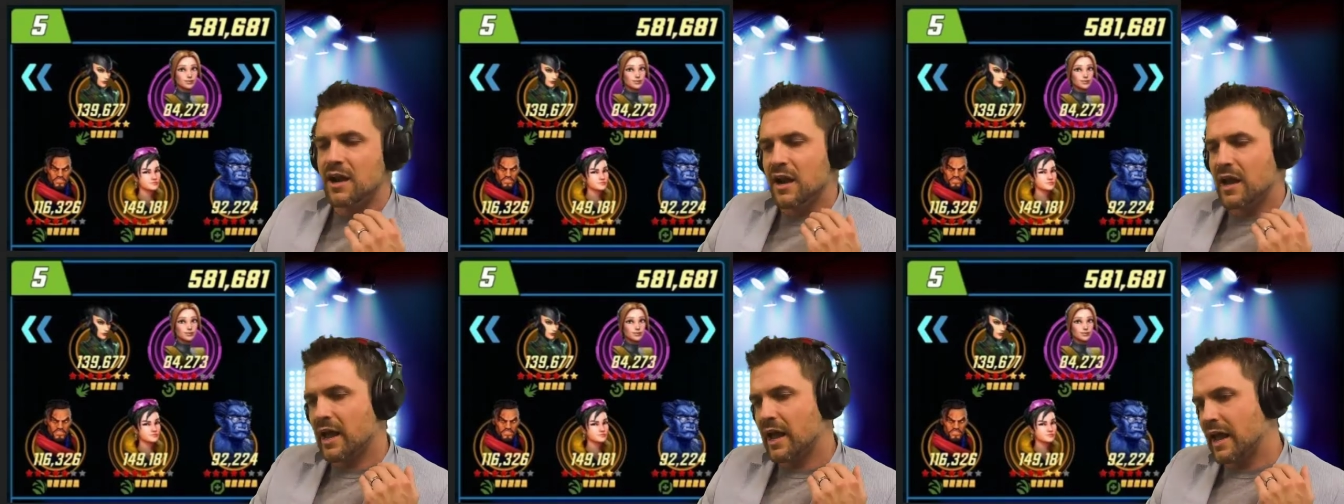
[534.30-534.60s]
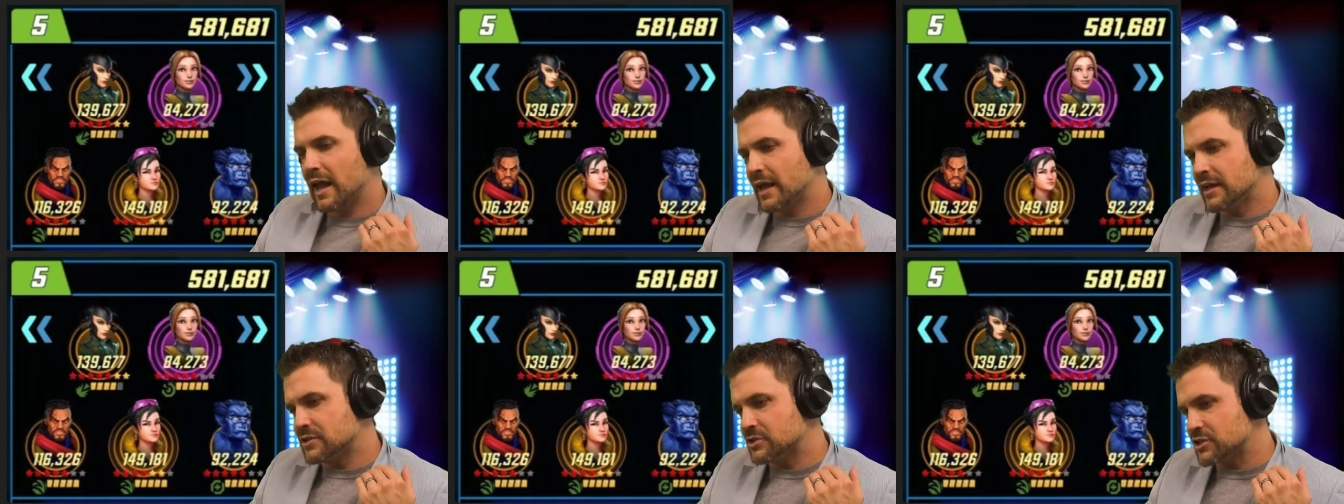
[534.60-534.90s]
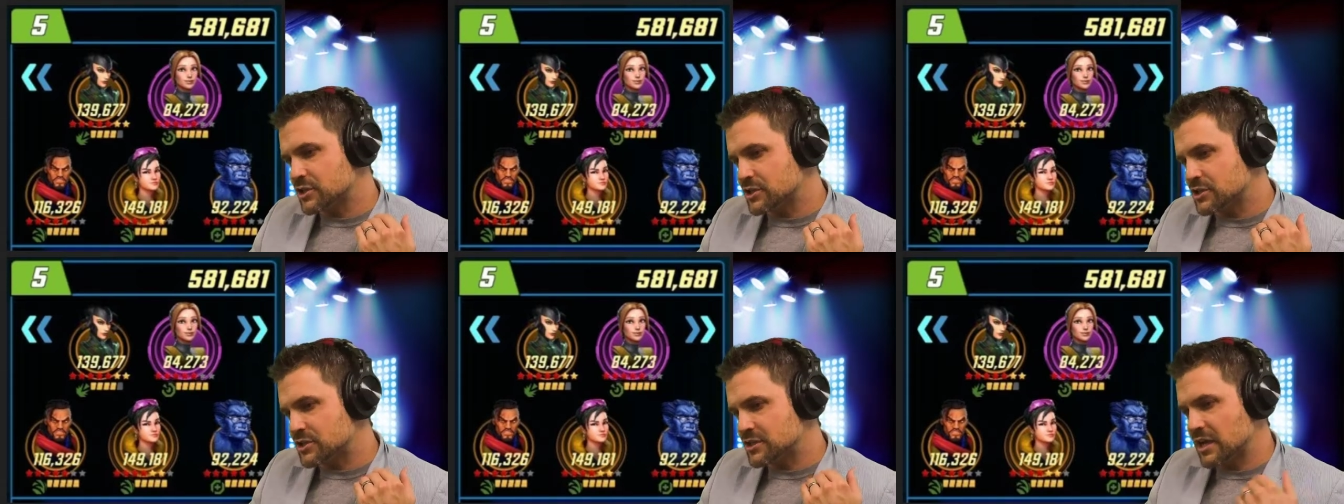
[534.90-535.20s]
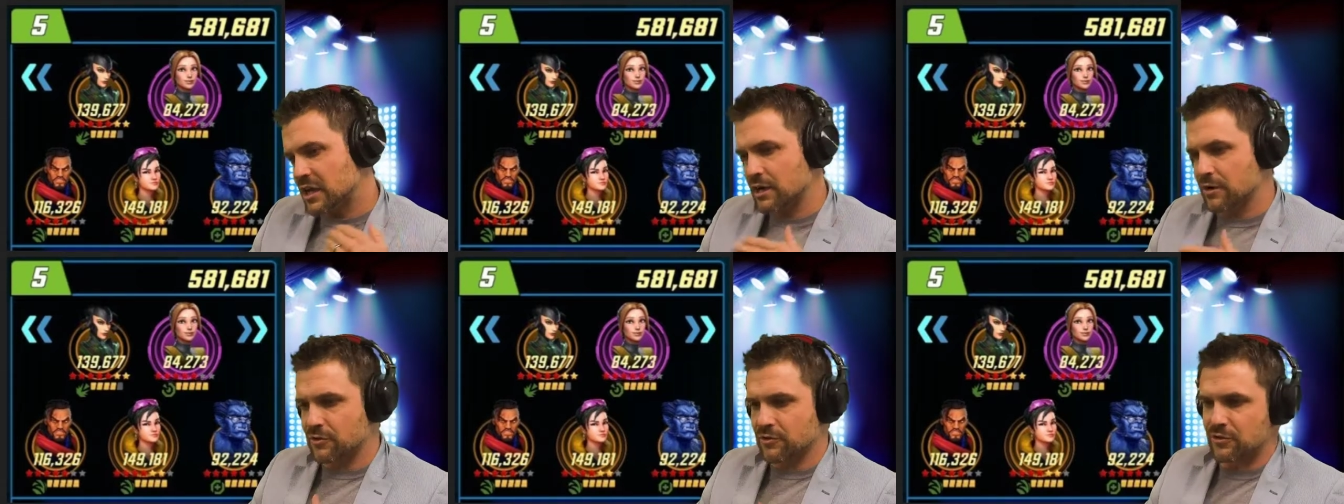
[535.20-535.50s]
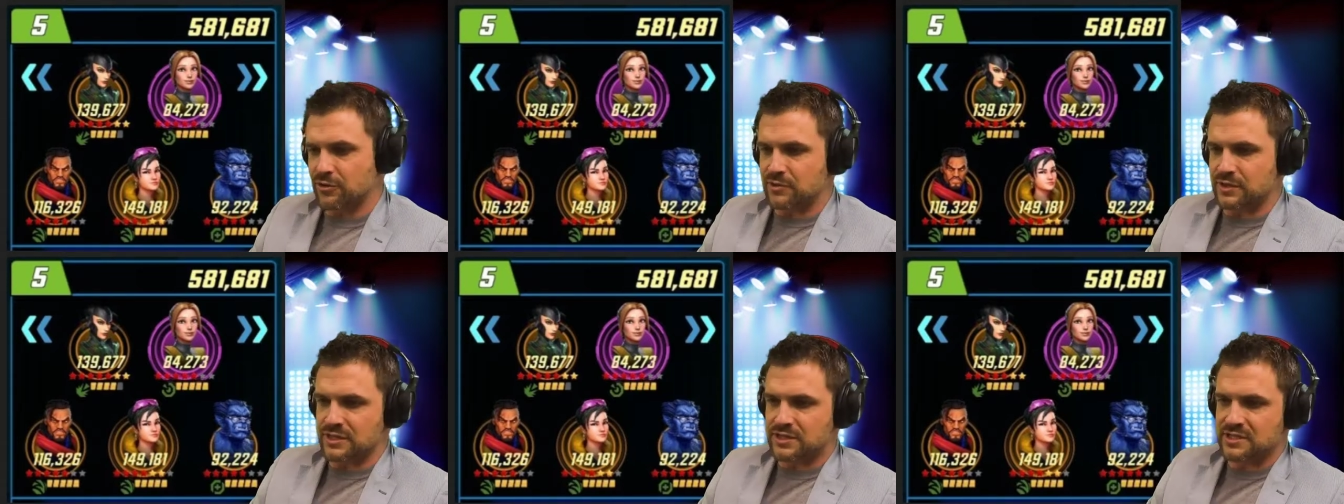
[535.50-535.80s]
and just tear
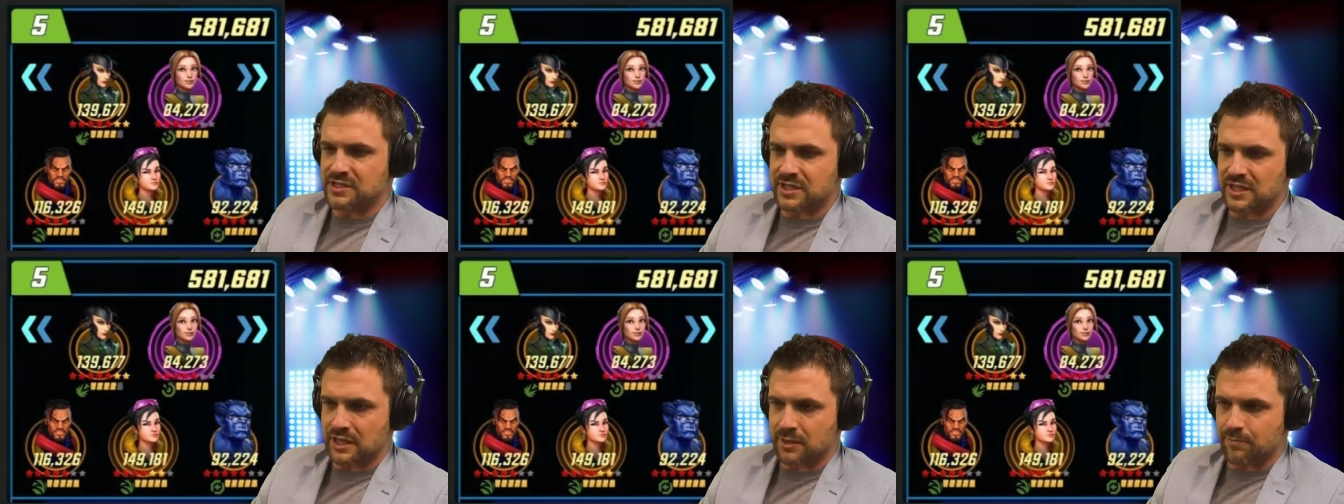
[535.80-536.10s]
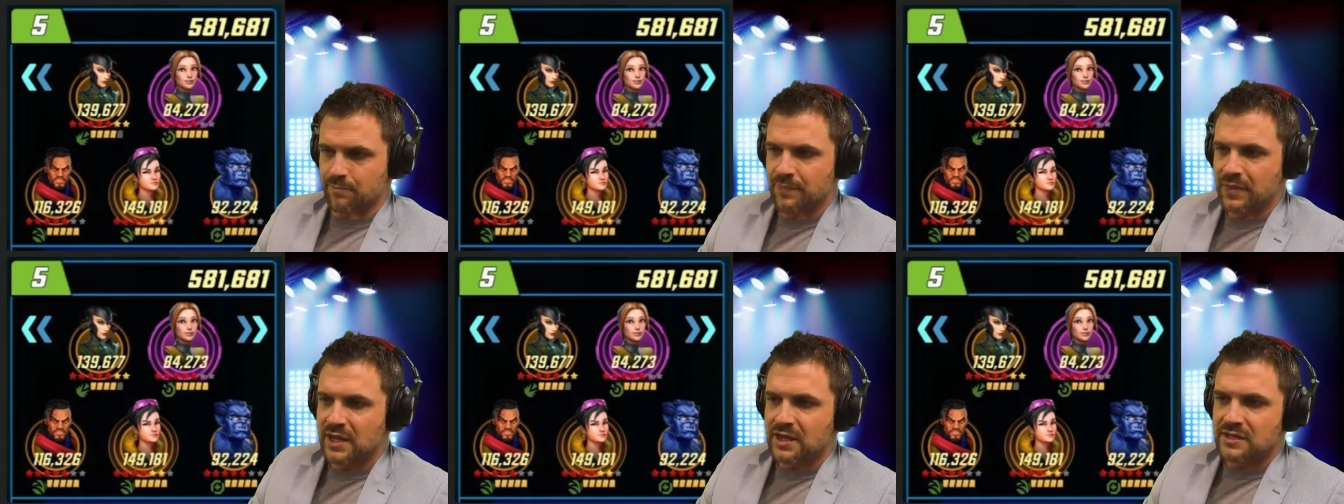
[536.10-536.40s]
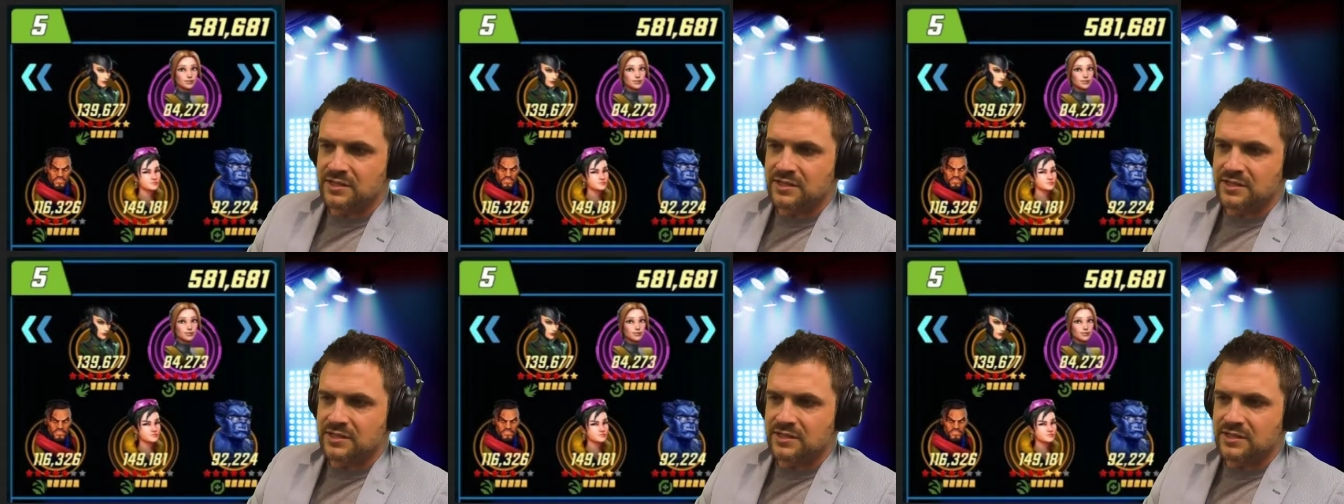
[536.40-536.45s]
through this team.